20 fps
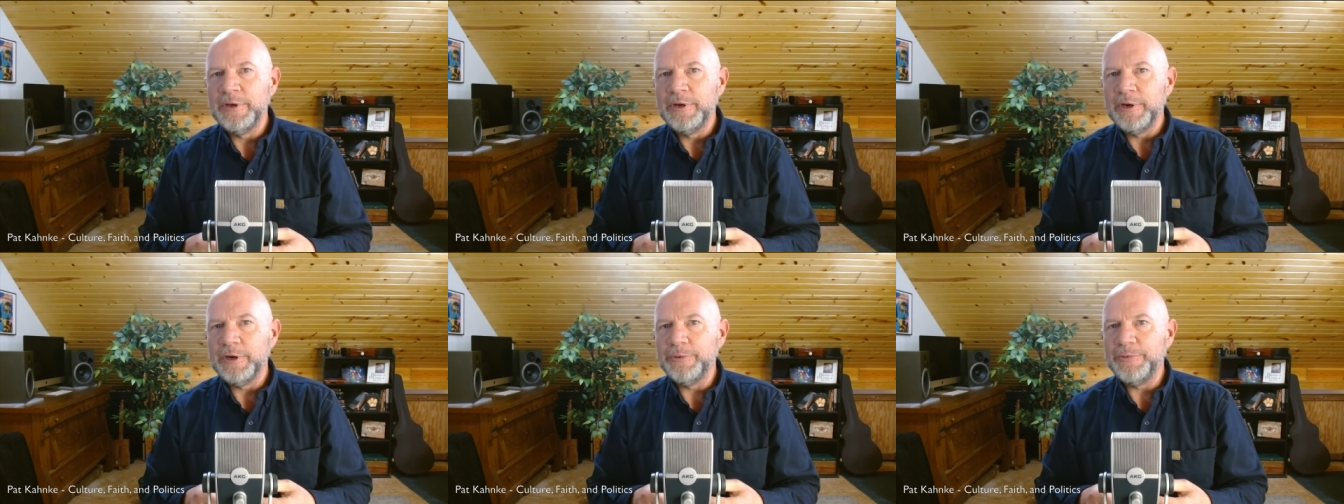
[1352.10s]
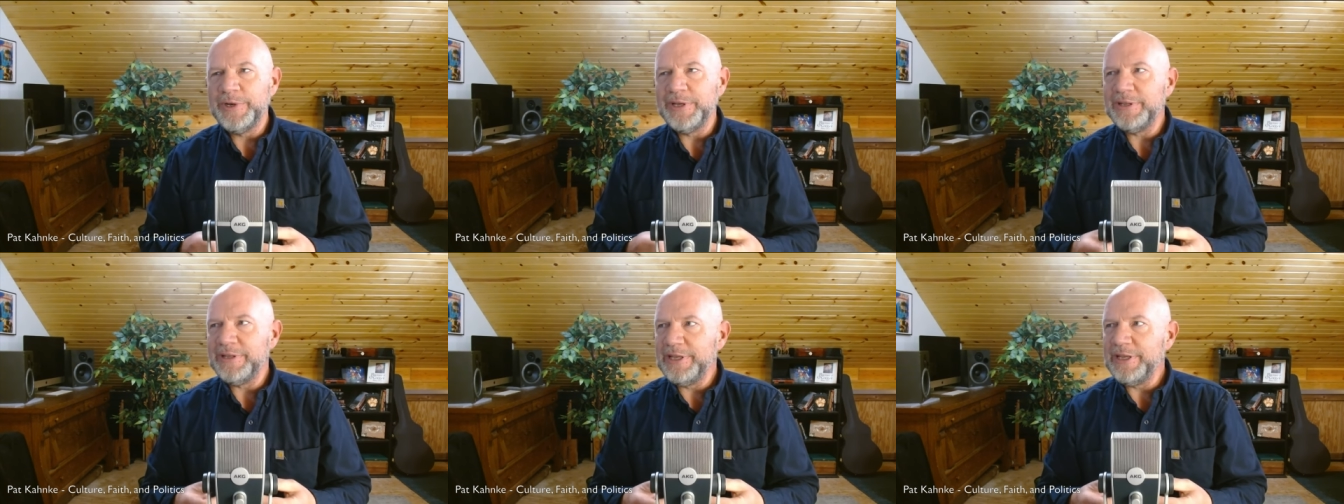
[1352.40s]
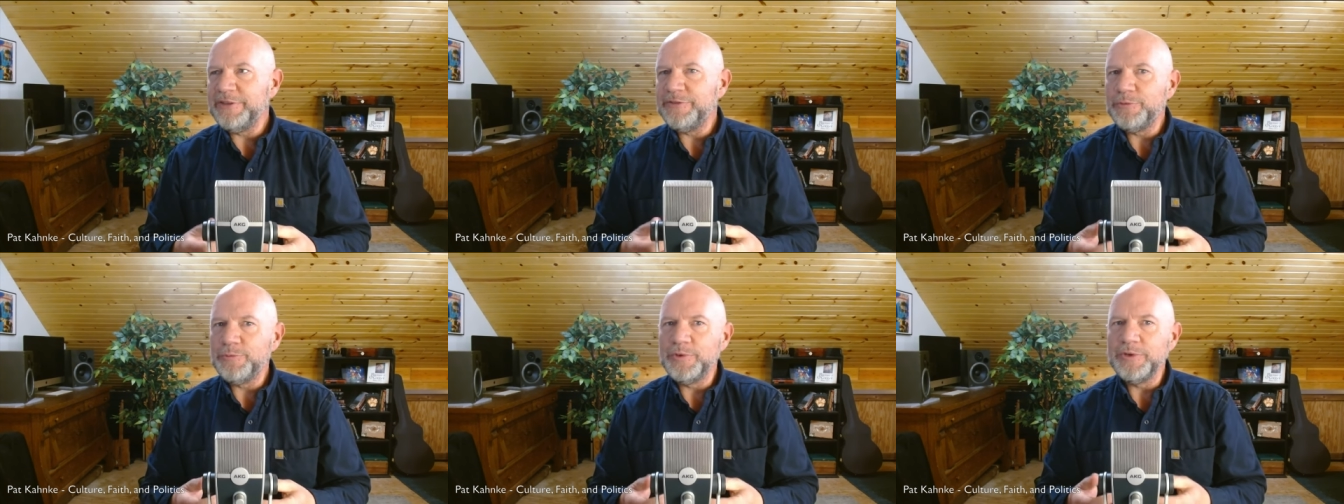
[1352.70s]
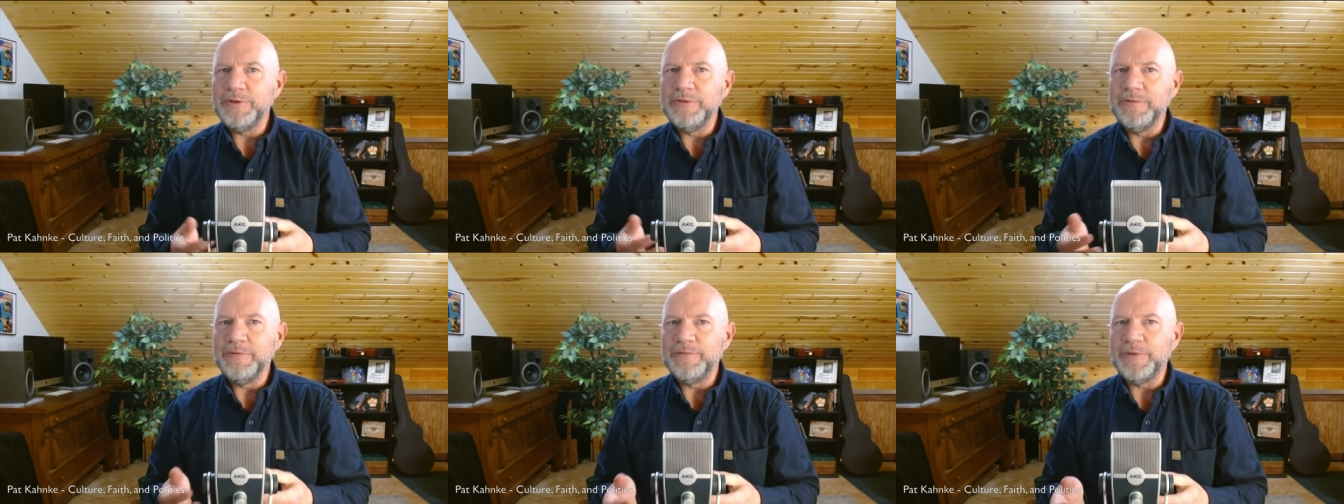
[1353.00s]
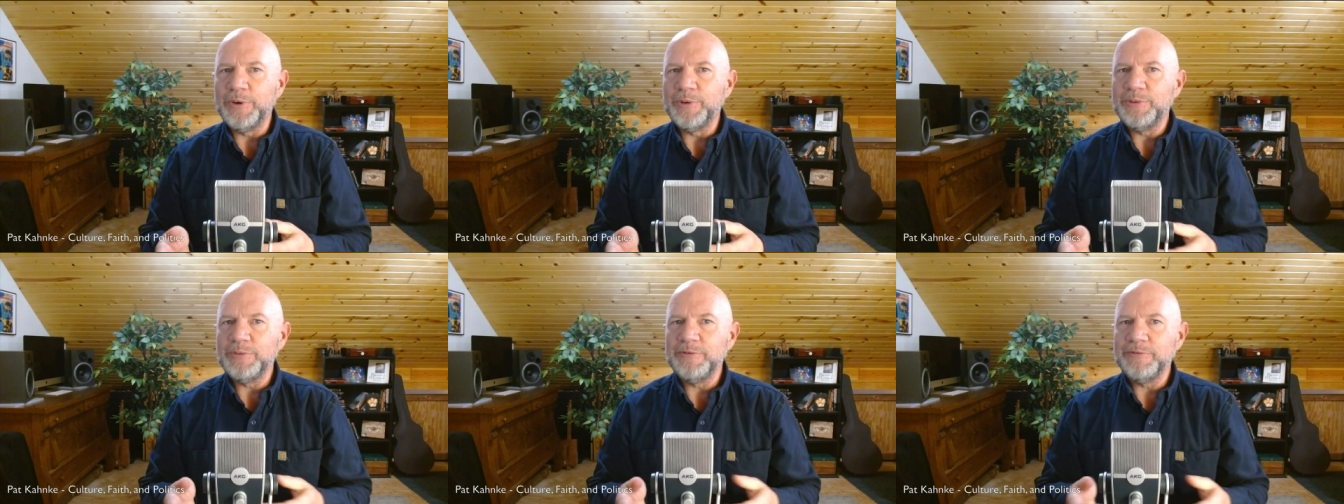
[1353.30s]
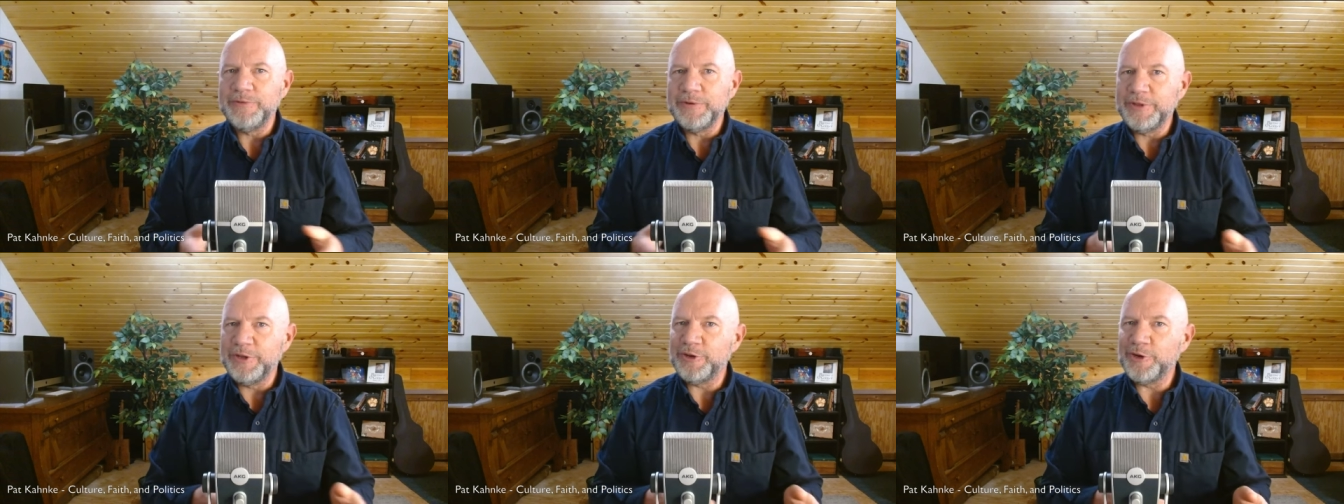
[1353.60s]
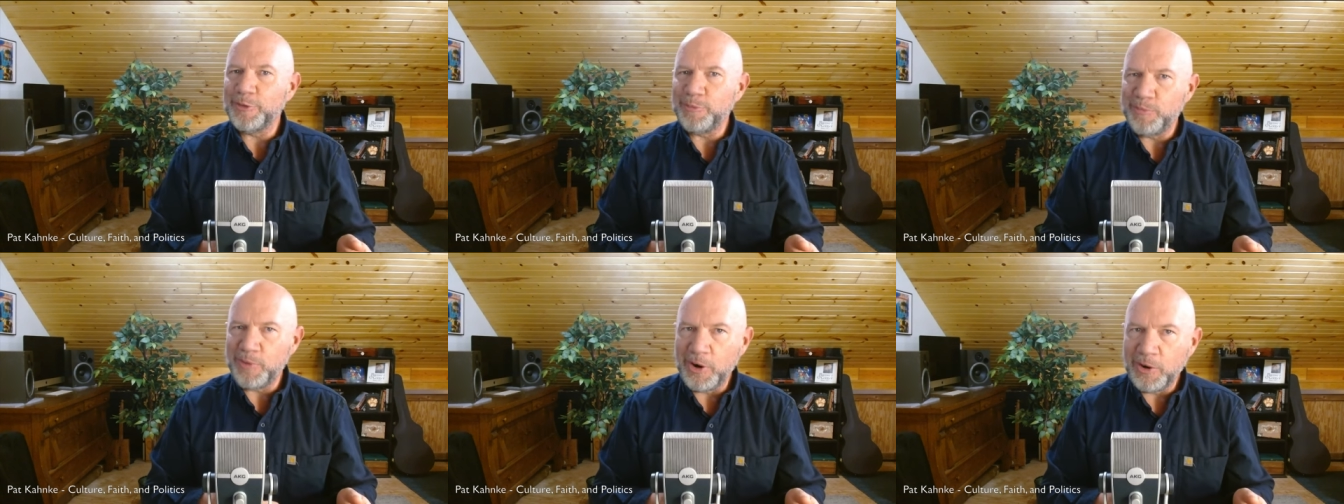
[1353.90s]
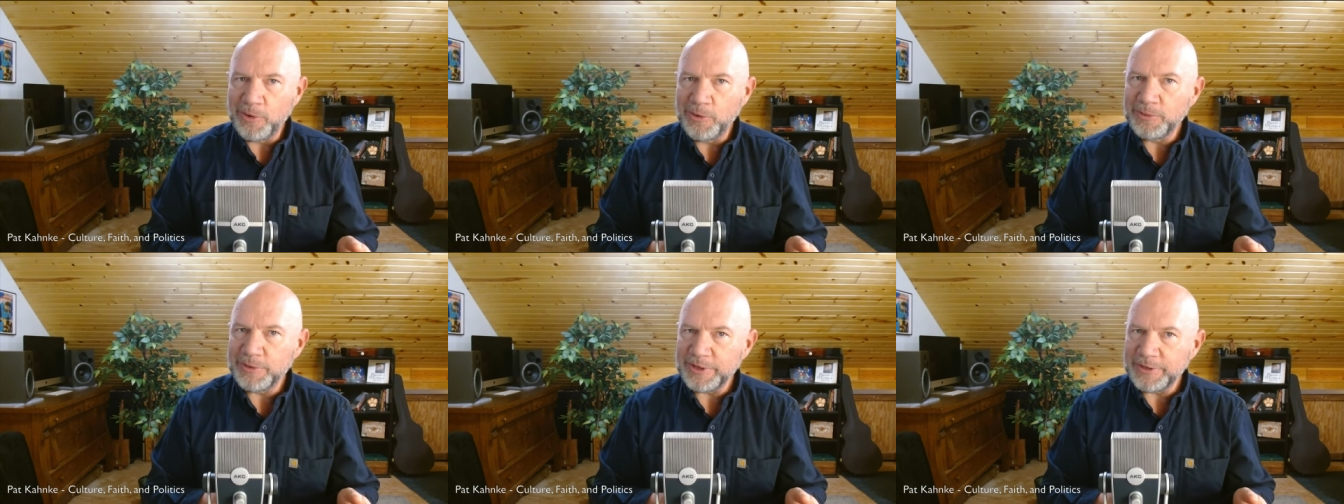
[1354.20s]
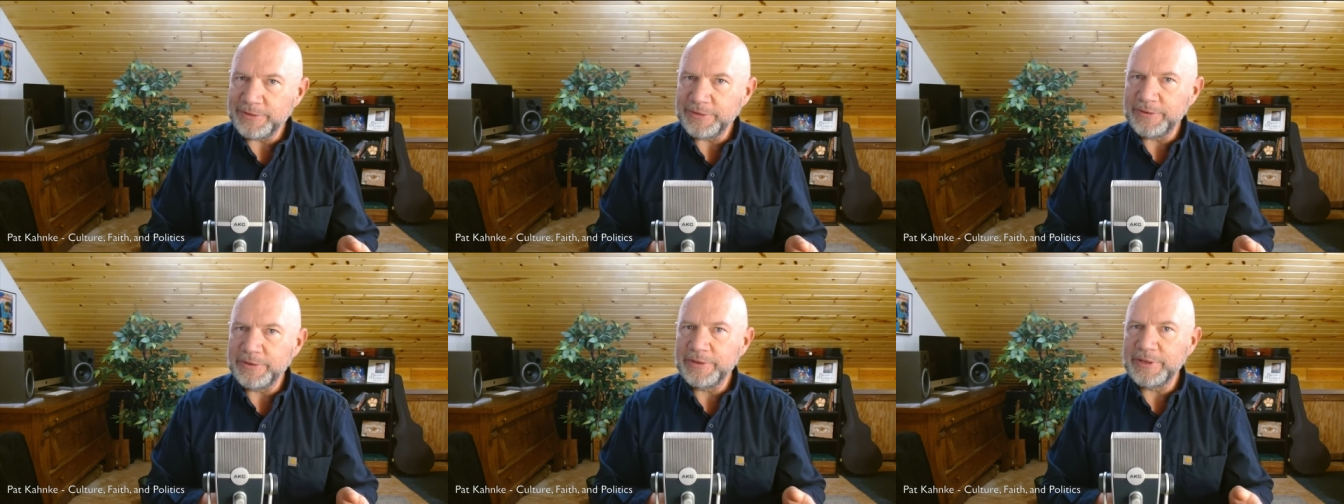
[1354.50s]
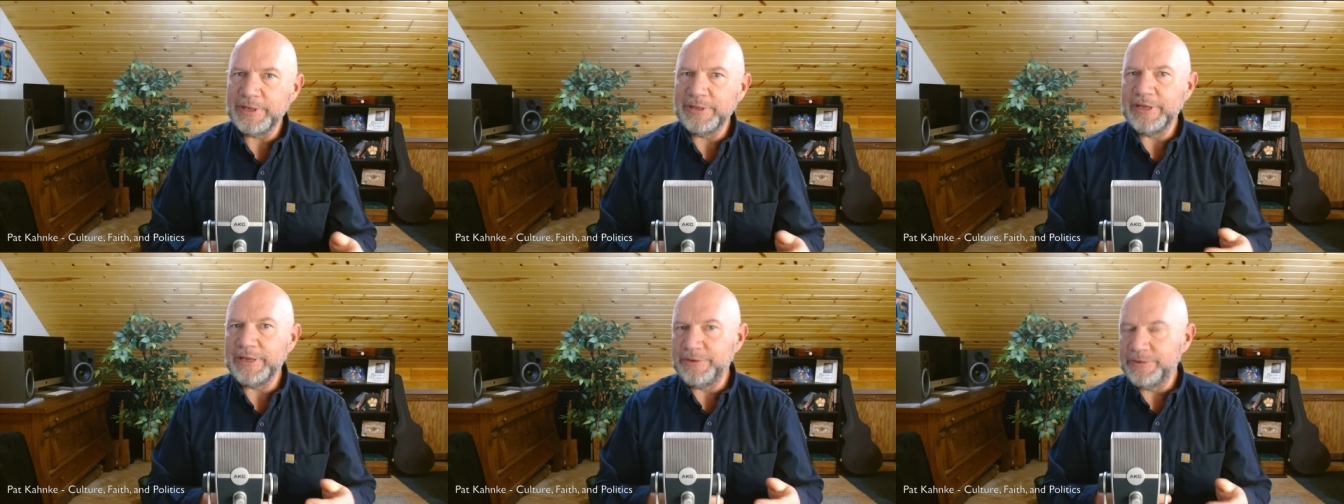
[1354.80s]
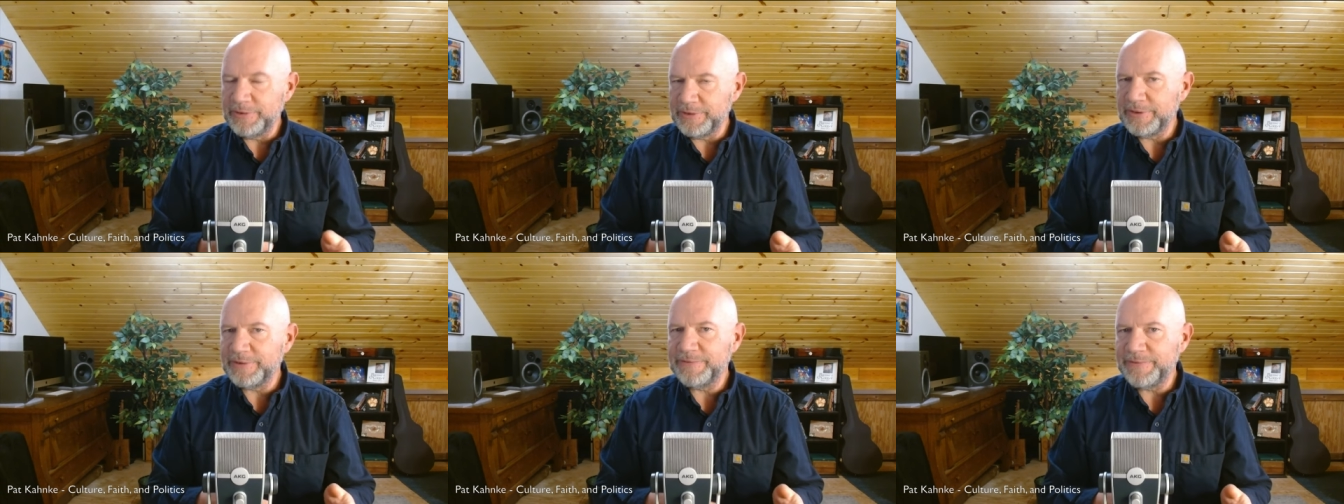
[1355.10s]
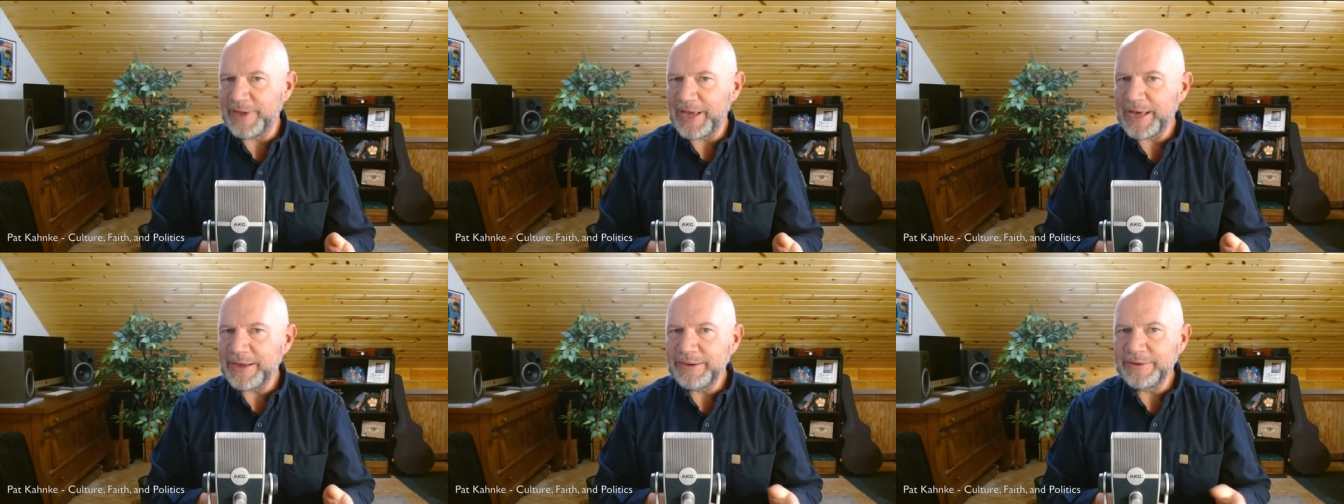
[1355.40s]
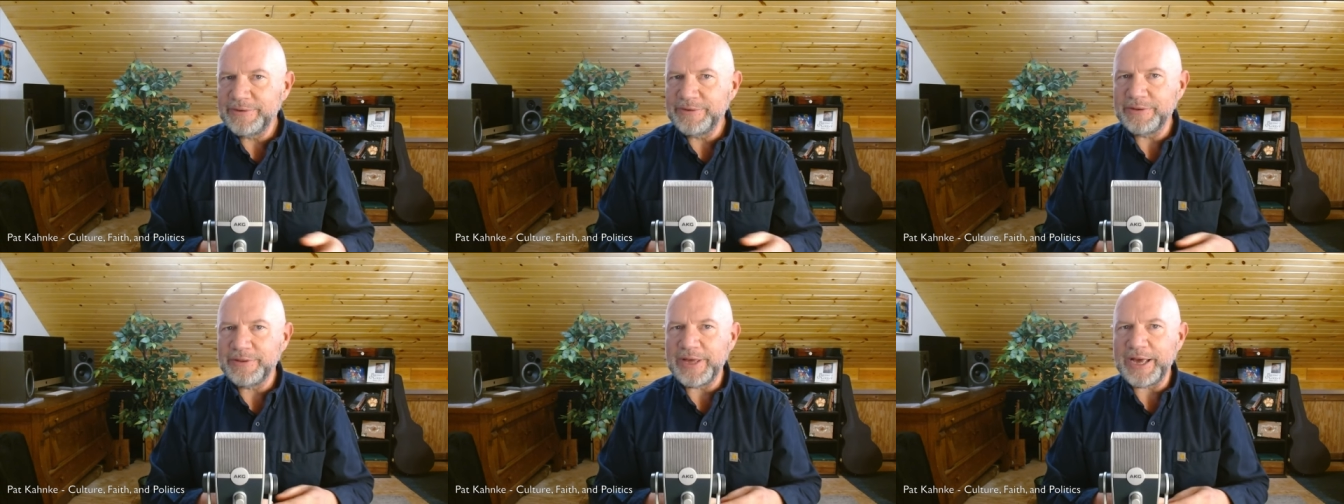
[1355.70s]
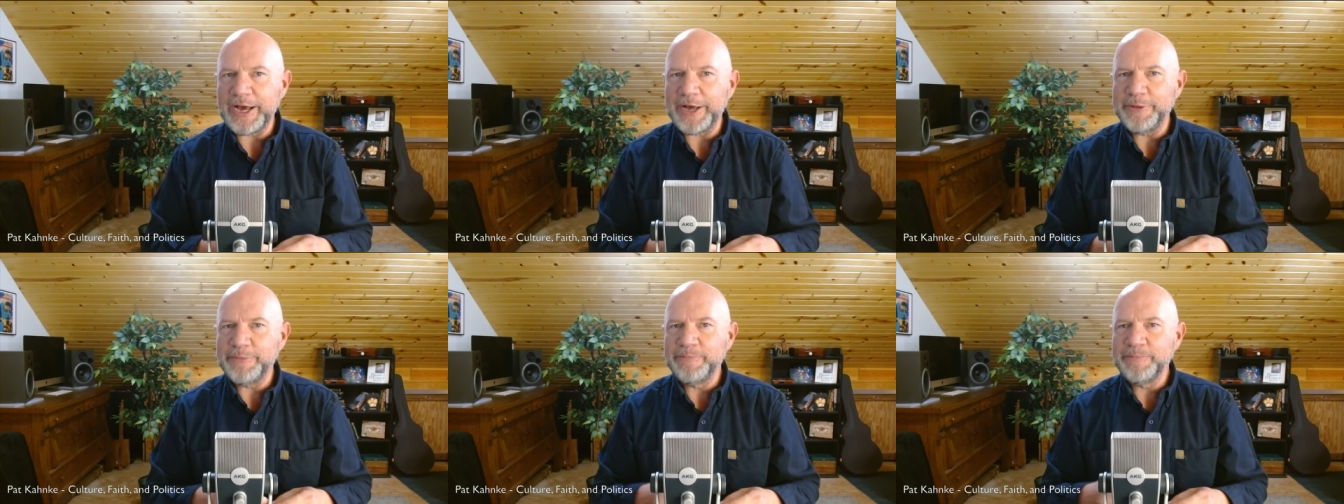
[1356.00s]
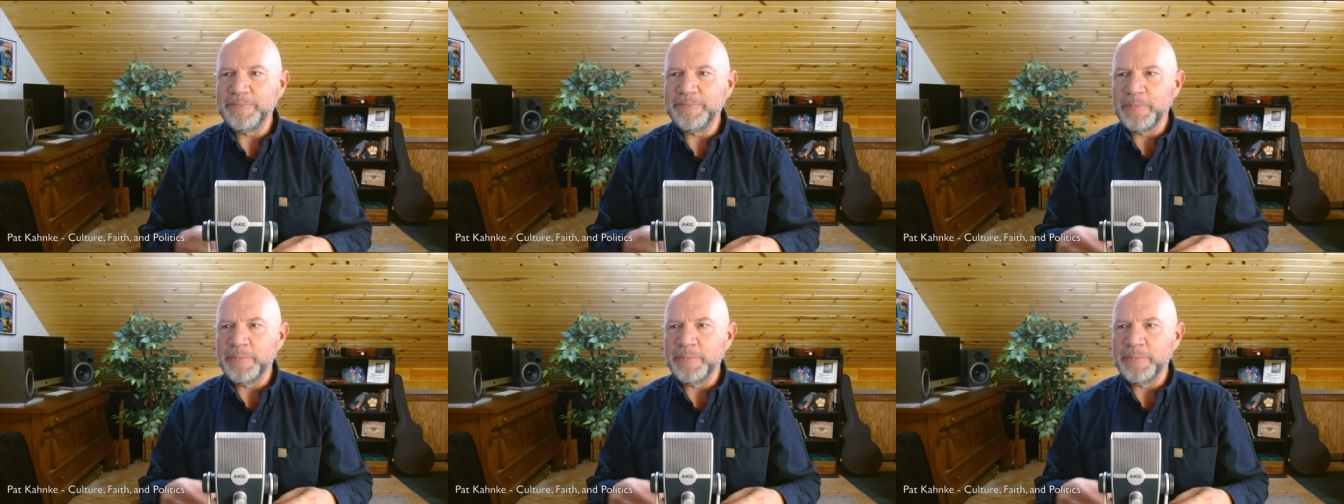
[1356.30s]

or we at least wouldn't vote for their opponent, and they took advantage of that.